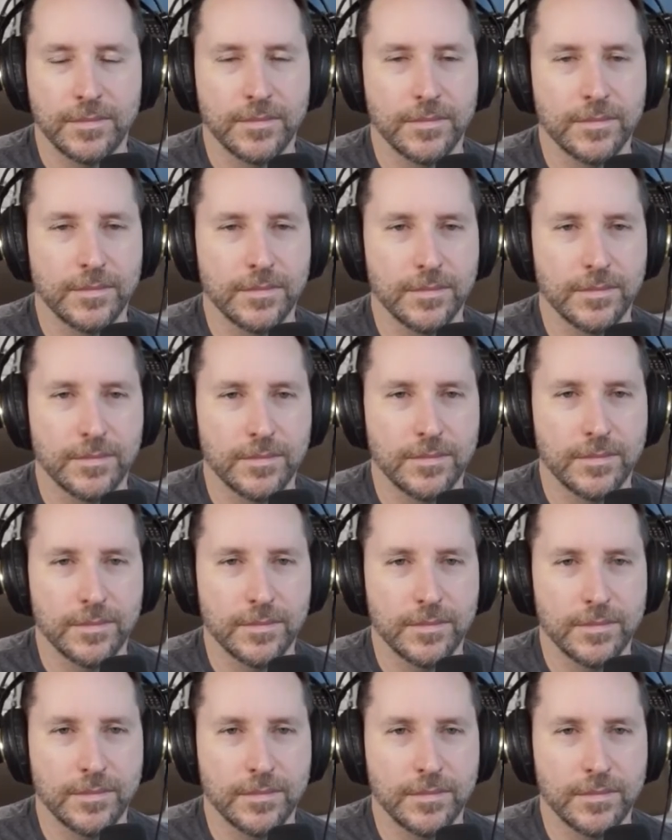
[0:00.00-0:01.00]

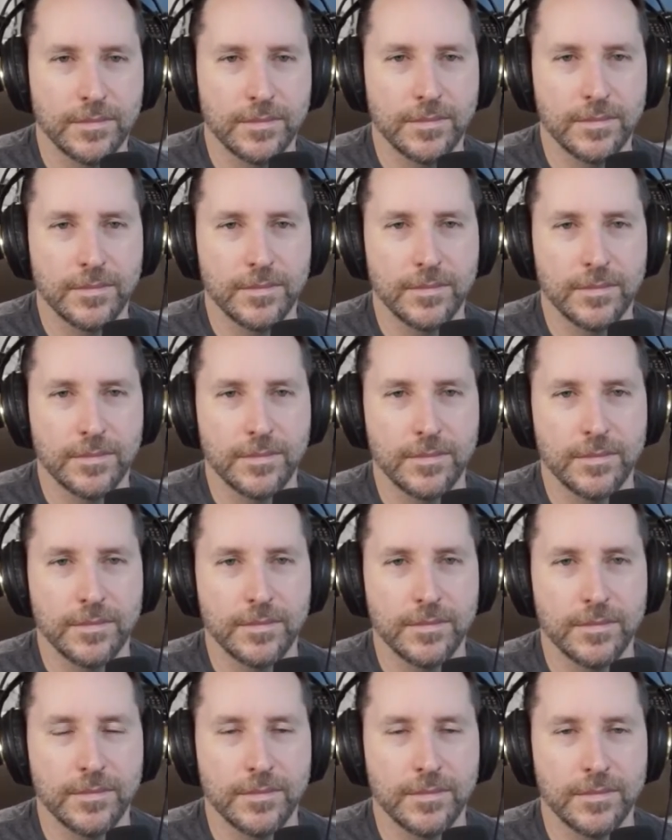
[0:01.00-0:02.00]

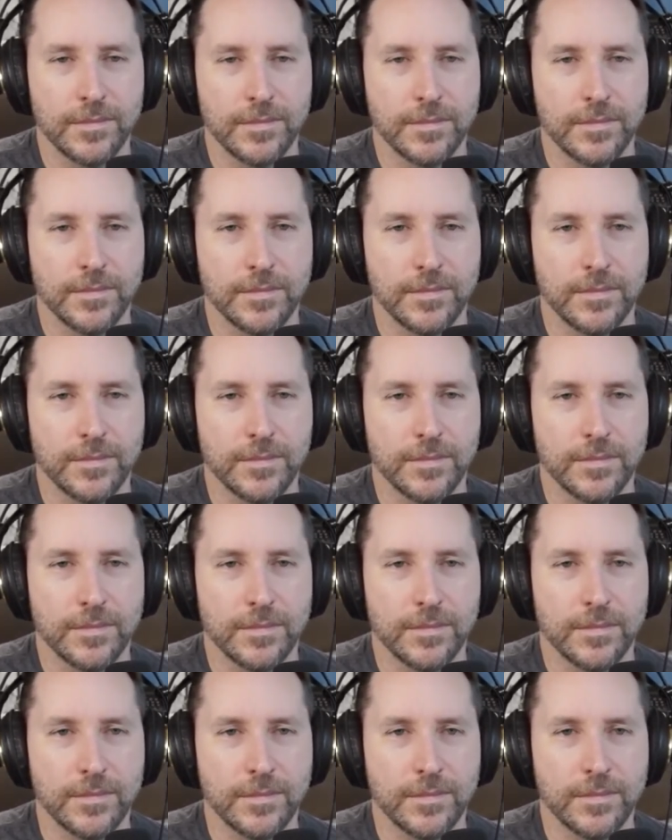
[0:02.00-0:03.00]

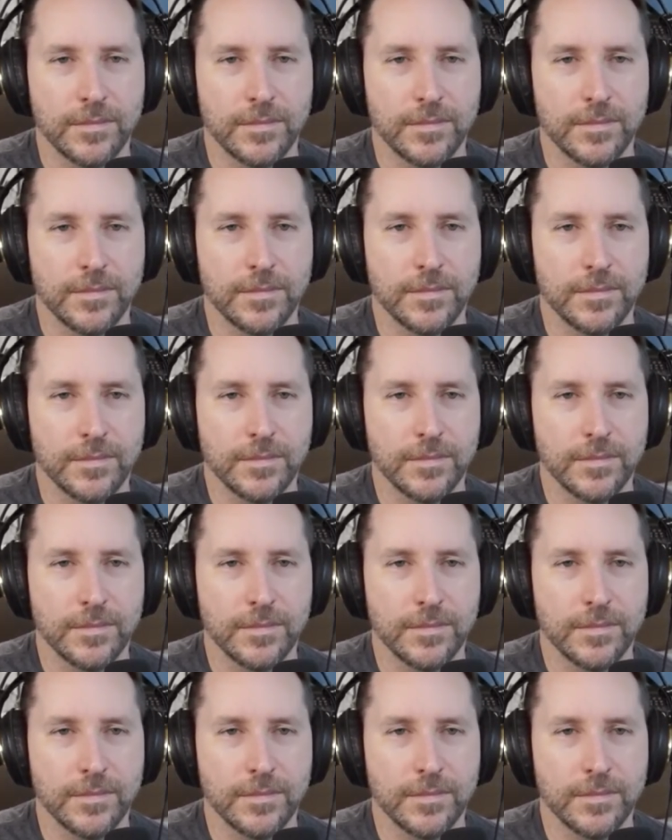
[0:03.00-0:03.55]
The person shown says nothing.